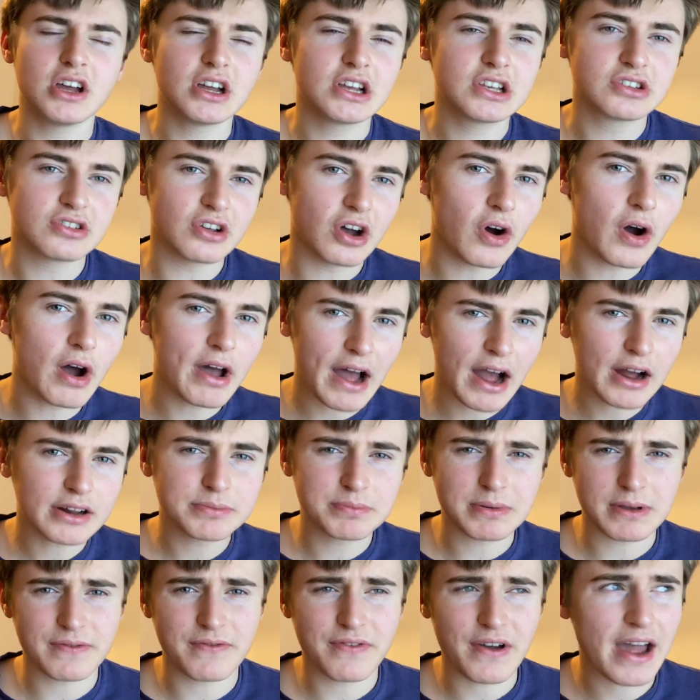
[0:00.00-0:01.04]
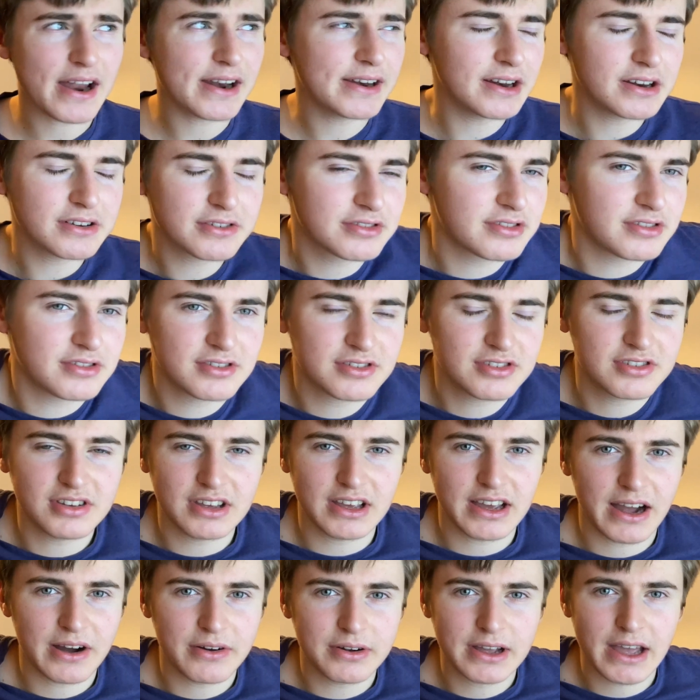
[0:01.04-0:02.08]
So that'd be very interesting to
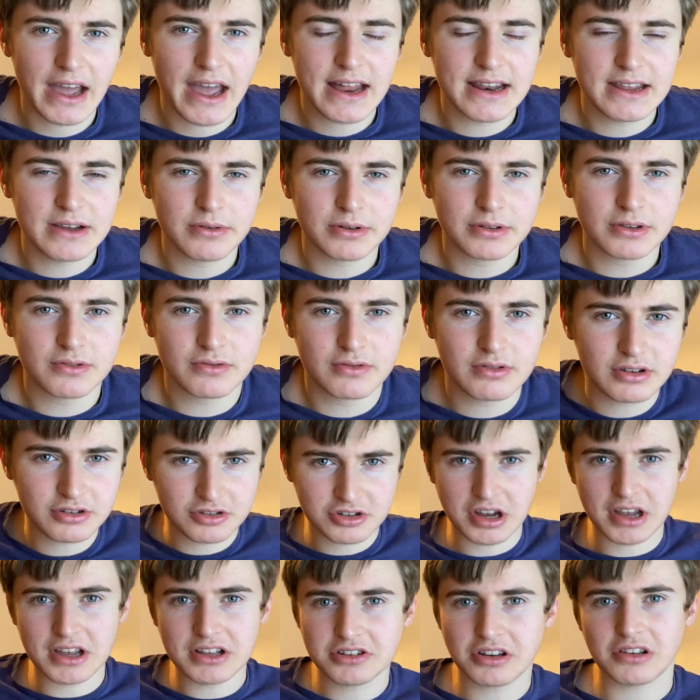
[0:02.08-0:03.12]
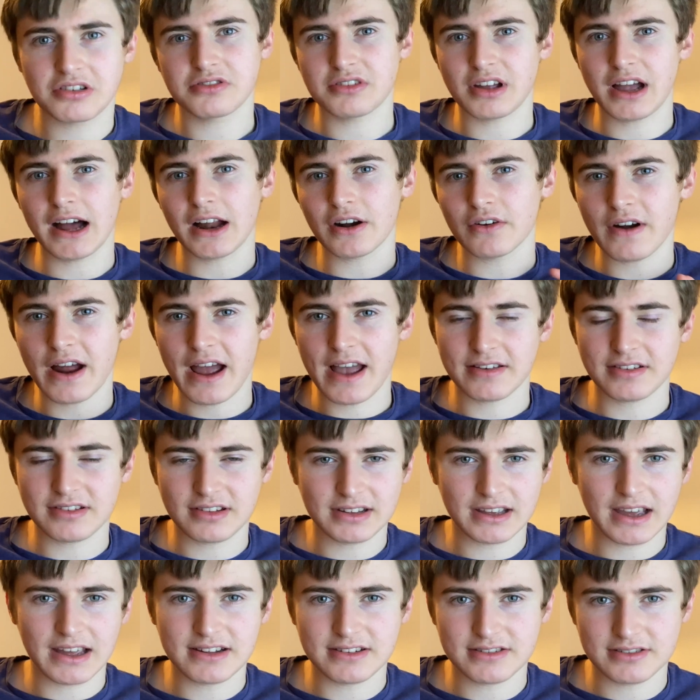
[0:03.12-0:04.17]
see how Kenny would change his style wrestle
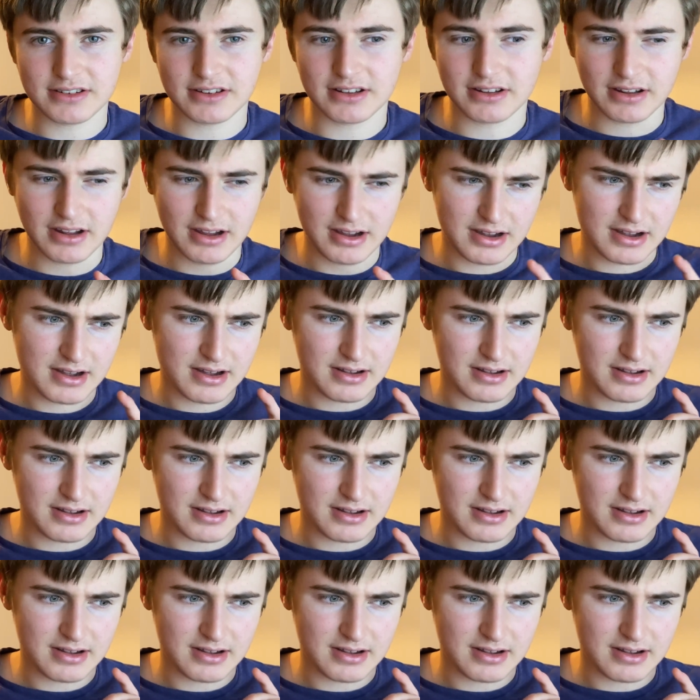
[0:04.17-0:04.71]
against a